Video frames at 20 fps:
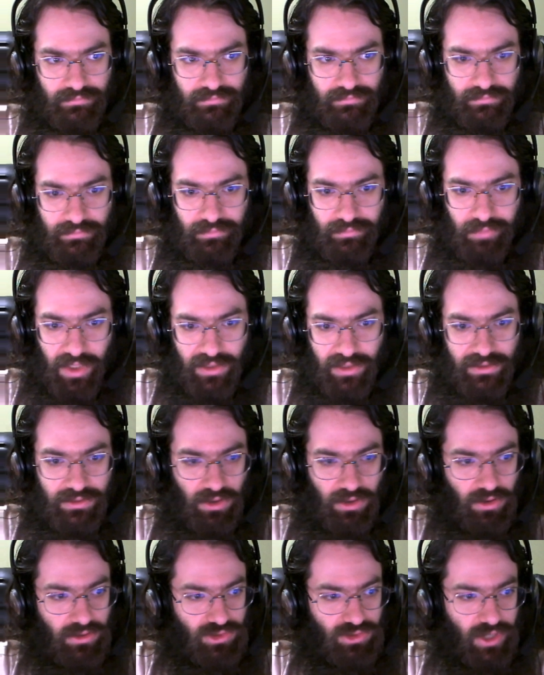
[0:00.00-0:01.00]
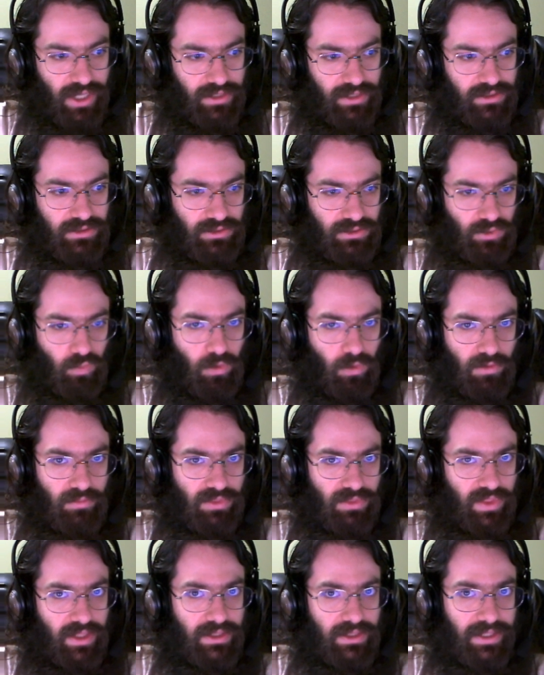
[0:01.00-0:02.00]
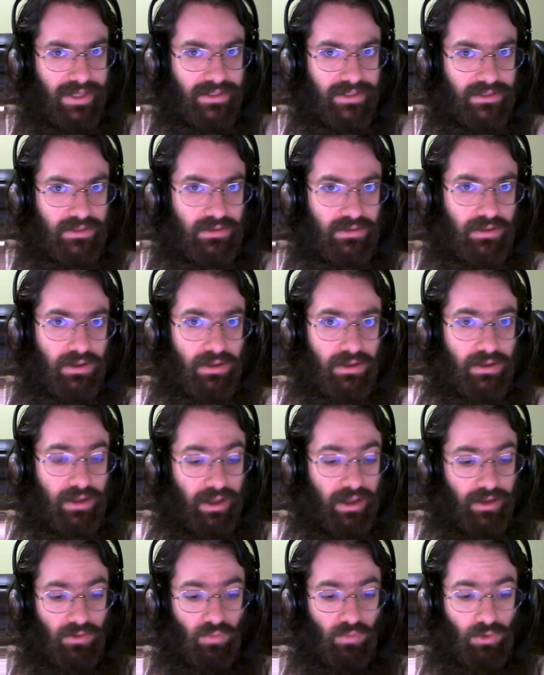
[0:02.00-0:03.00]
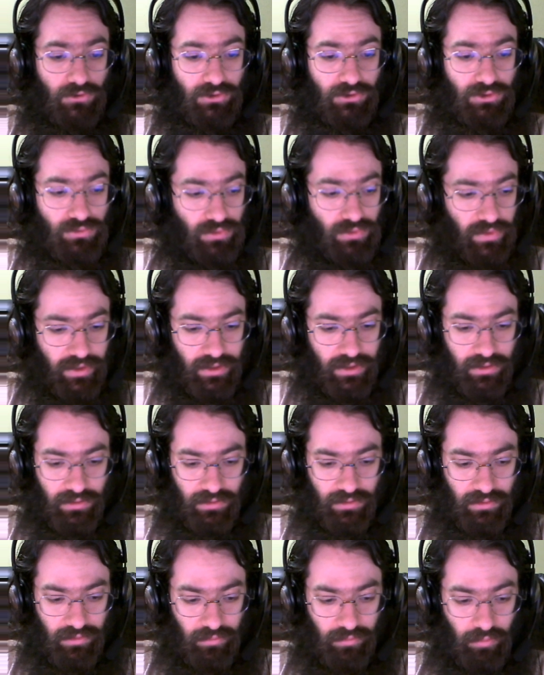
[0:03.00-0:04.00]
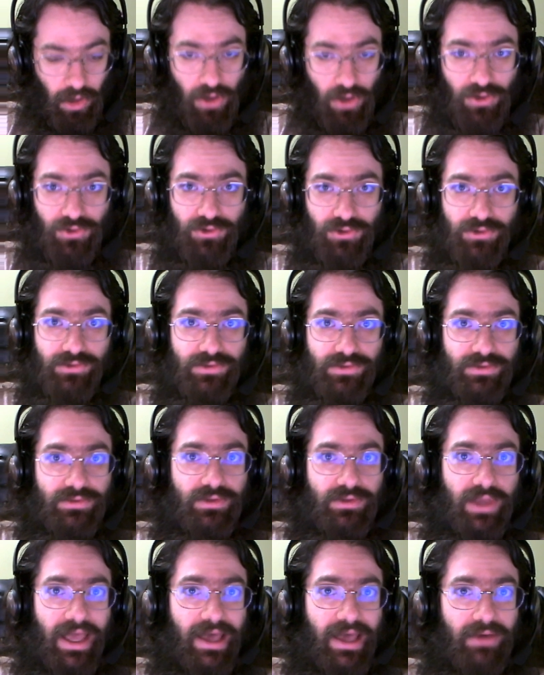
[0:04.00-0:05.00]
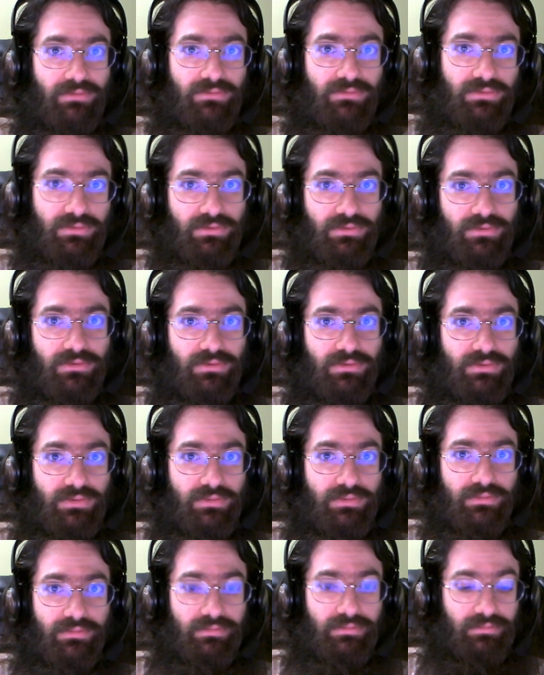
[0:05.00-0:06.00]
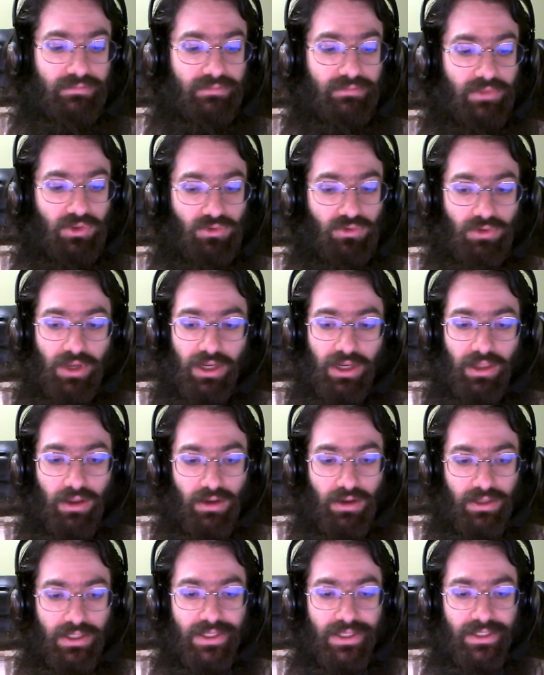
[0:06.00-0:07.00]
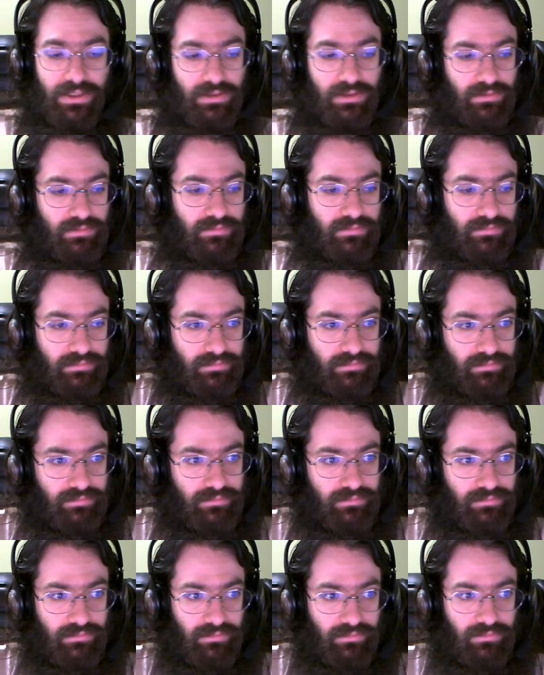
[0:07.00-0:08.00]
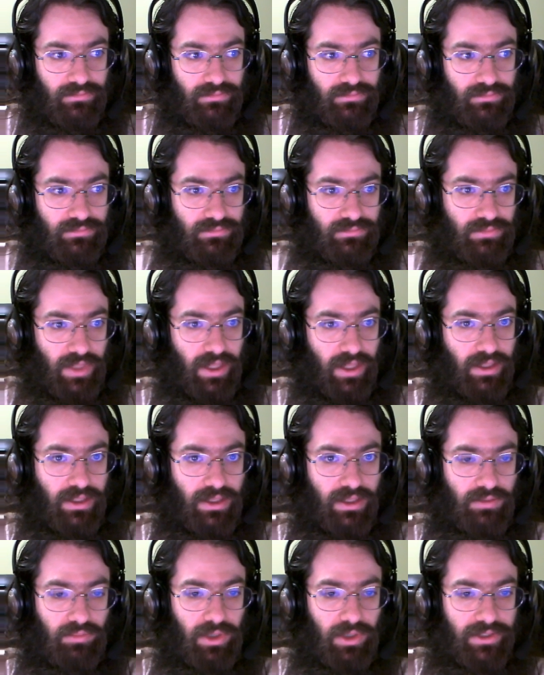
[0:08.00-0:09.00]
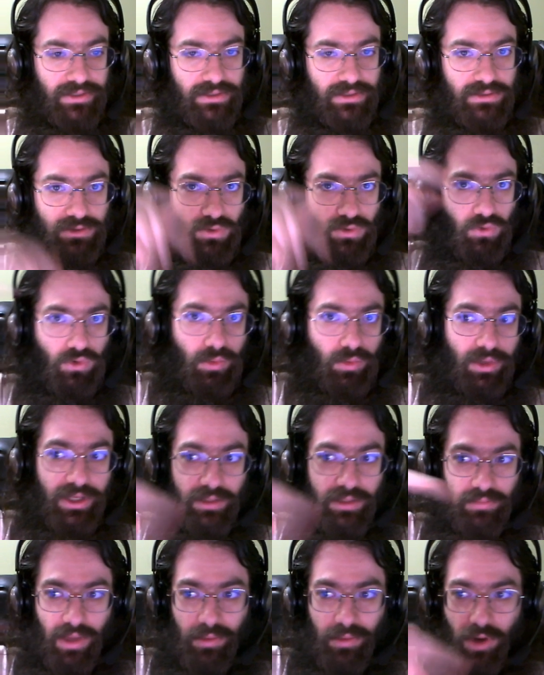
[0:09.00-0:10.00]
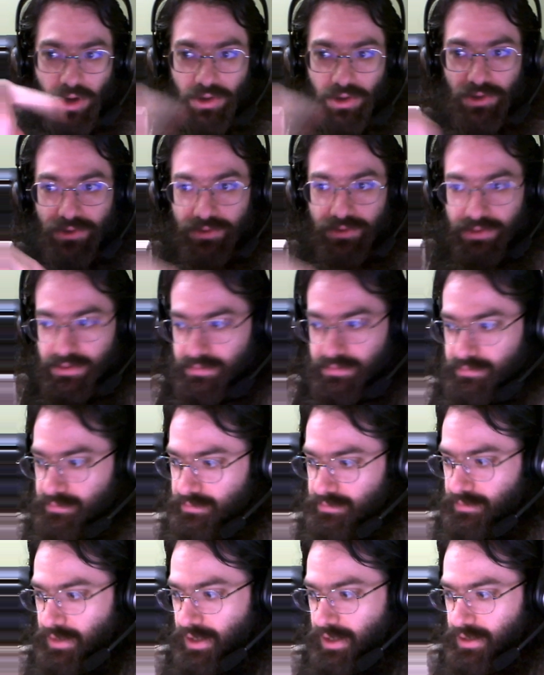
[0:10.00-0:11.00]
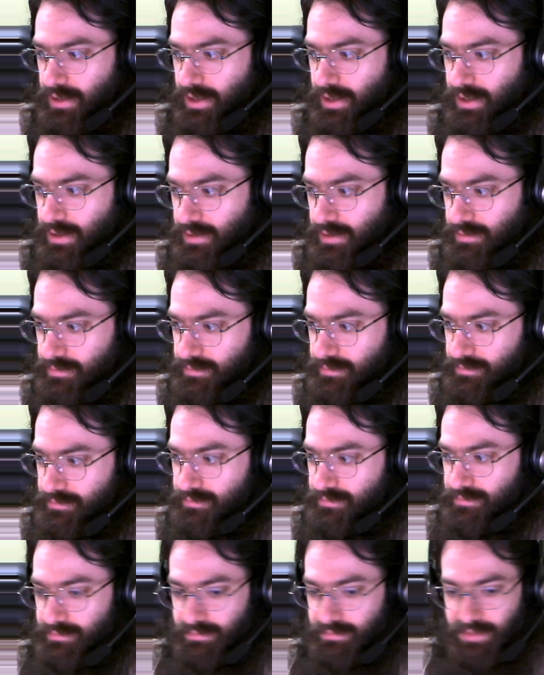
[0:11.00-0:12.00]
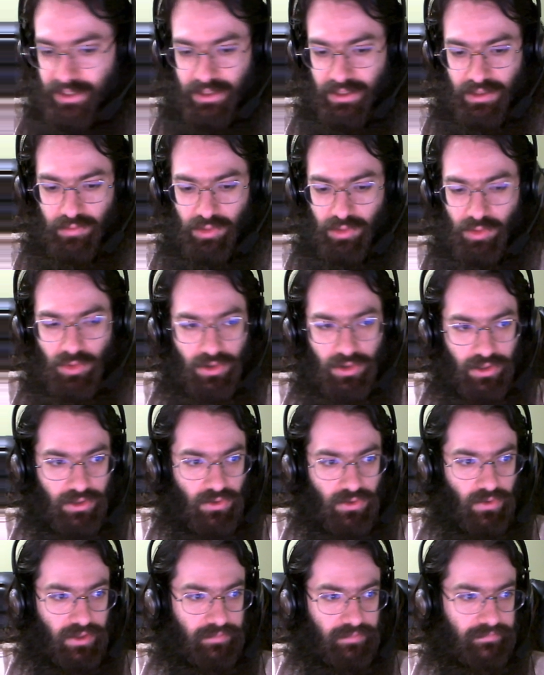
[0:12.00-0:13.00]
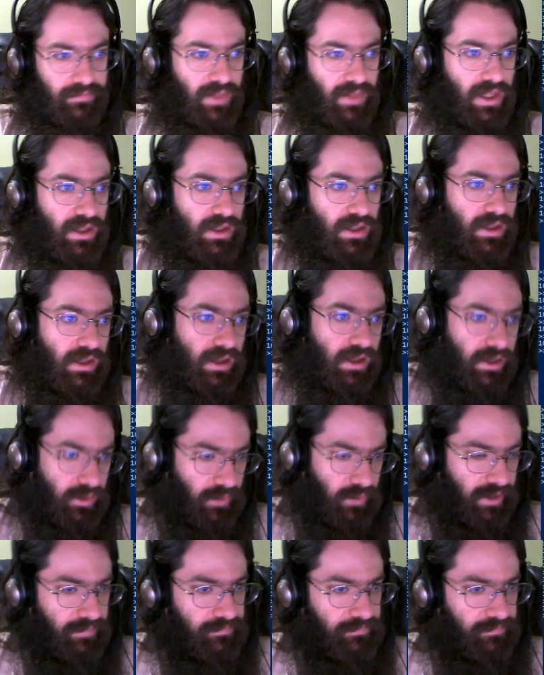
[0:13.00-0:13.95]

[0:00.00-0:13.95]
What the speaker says: bugs are attracted to warmth and light, and what do you think monitors have? Create a lot of heat. I get bugs orbiting my monitors at night. It can be really annoying. Anyway,